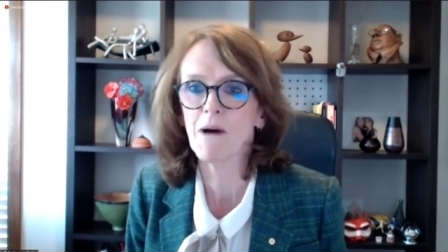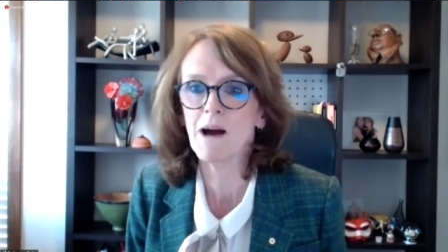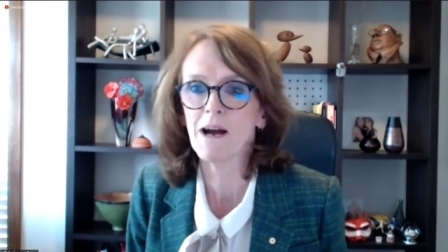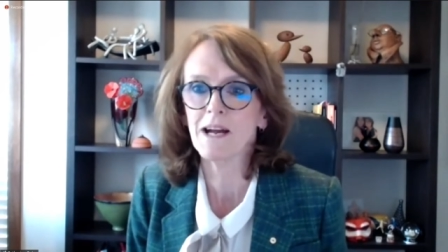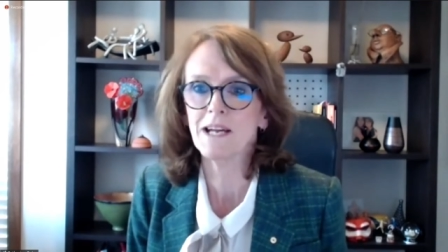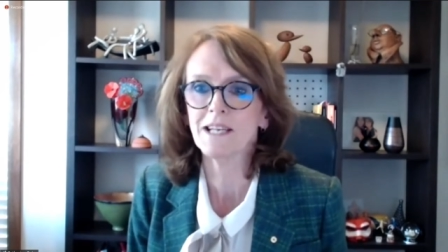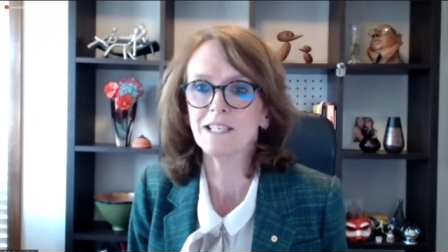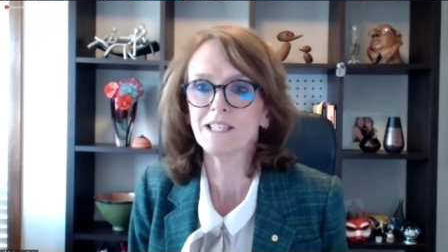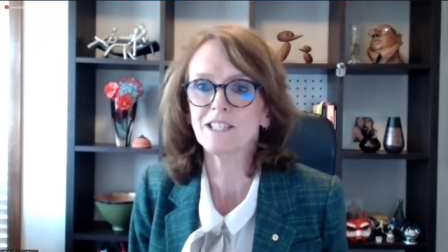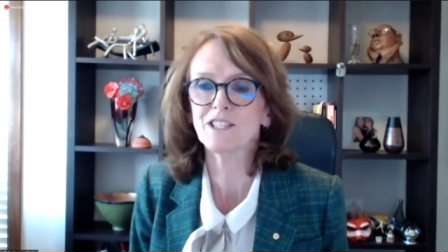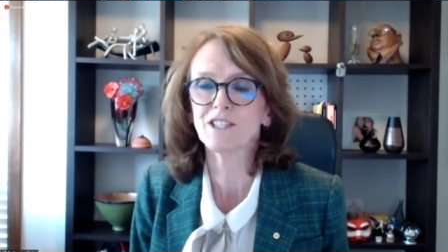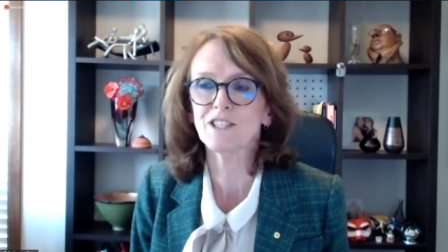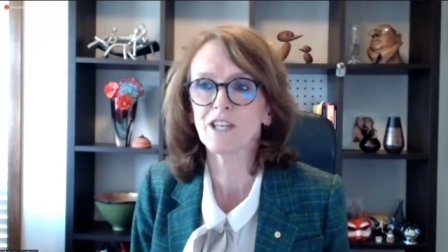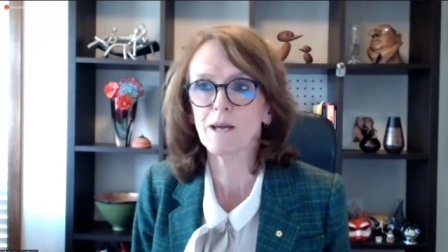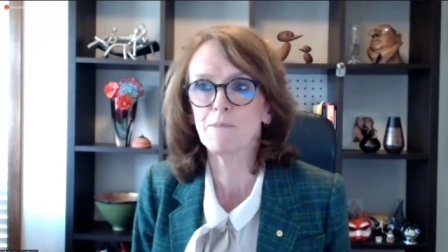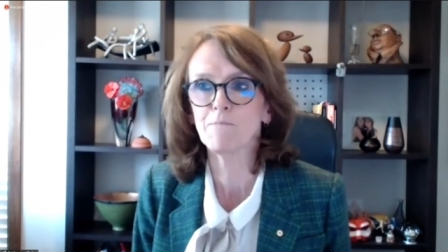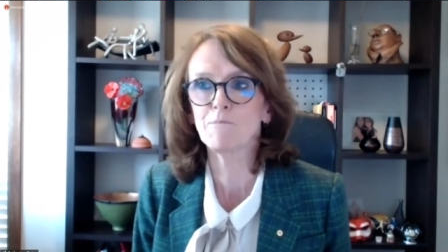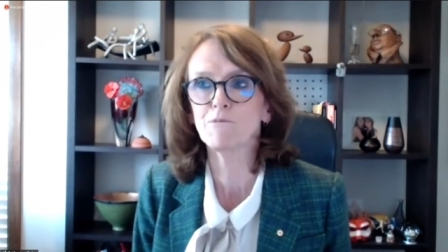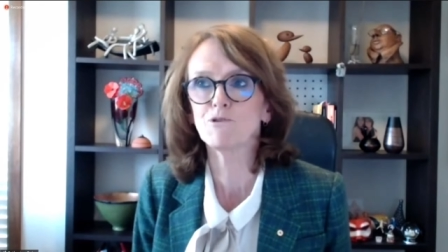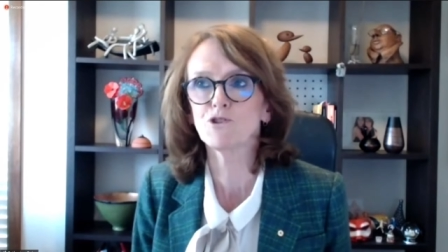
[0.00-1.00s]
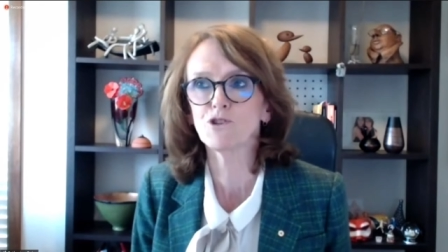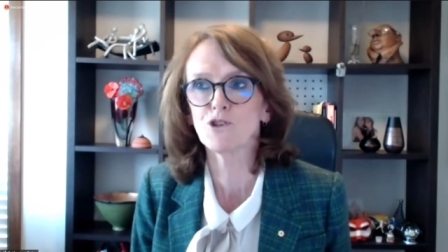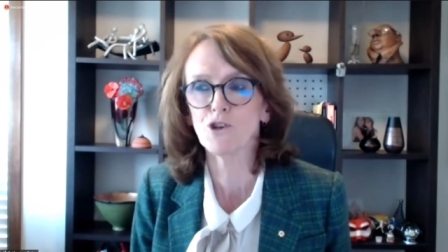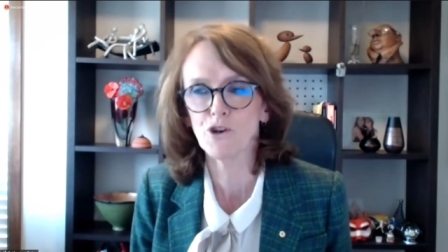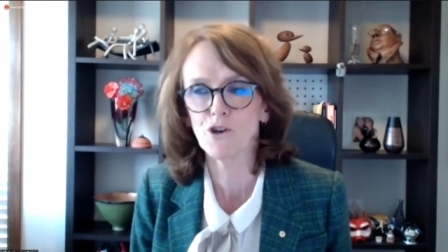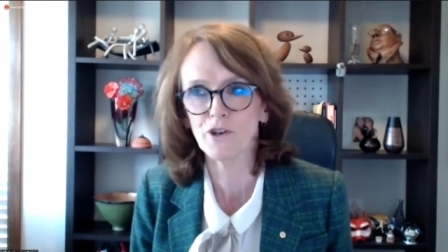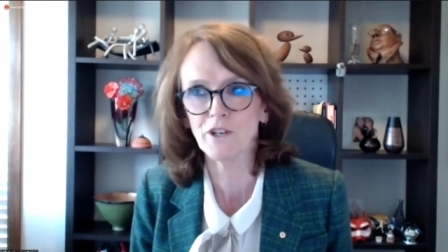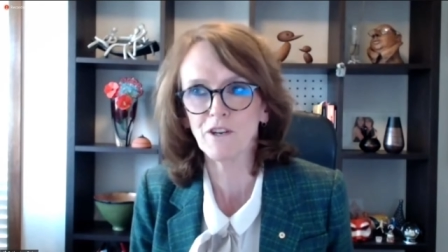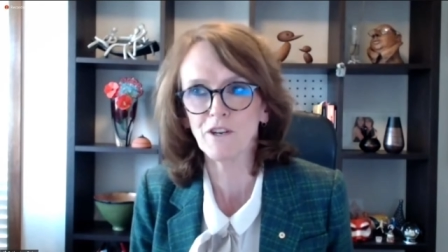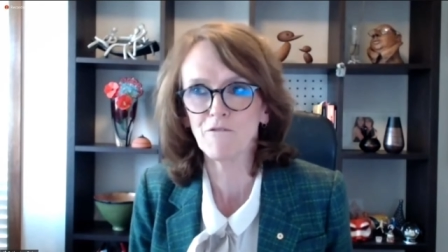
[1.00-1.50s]
a STEM
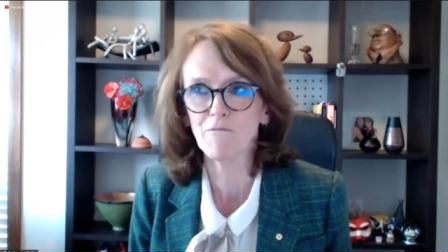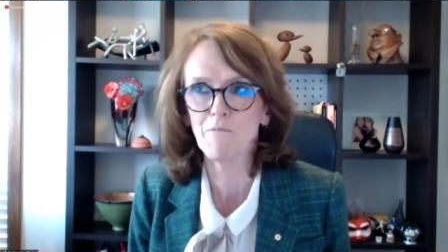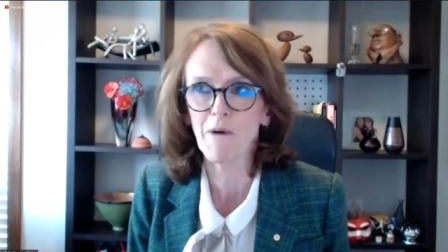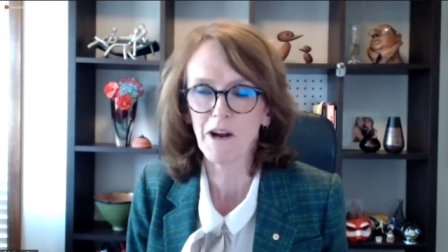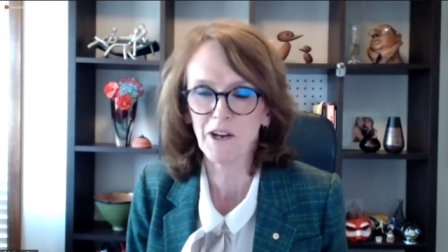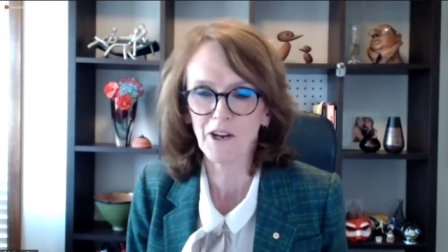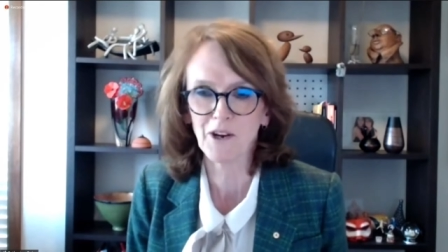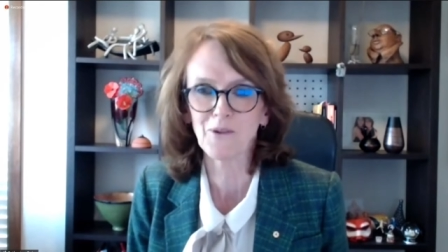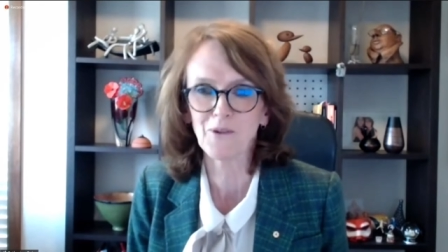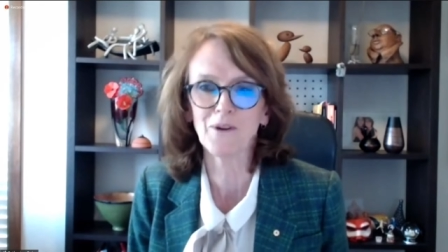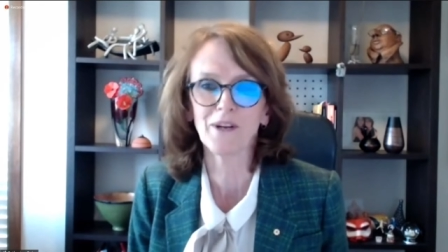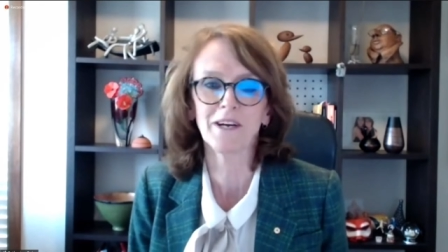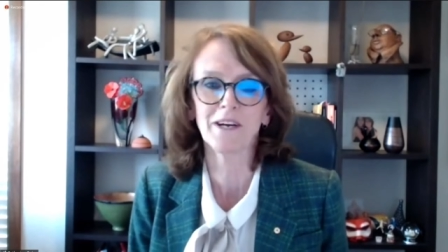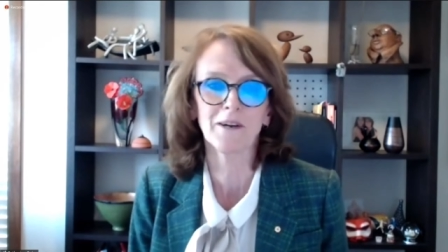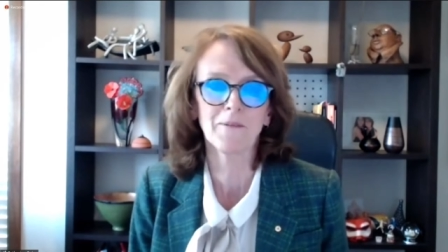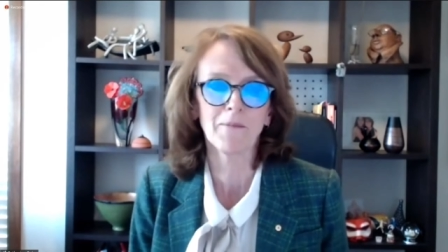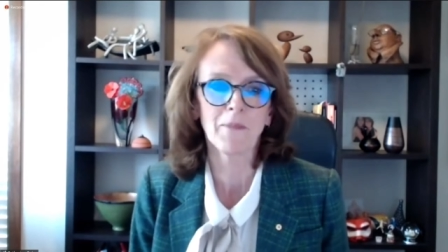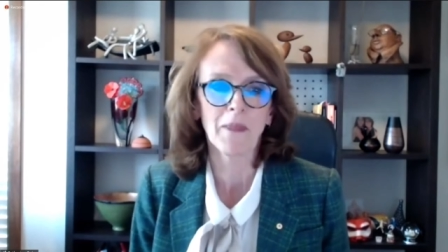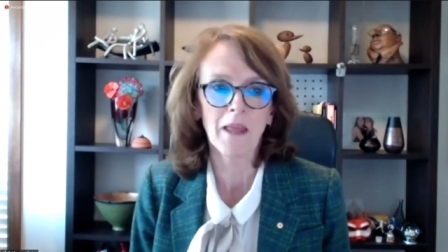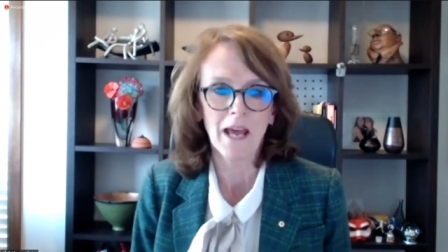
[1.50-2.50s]
journey of my career.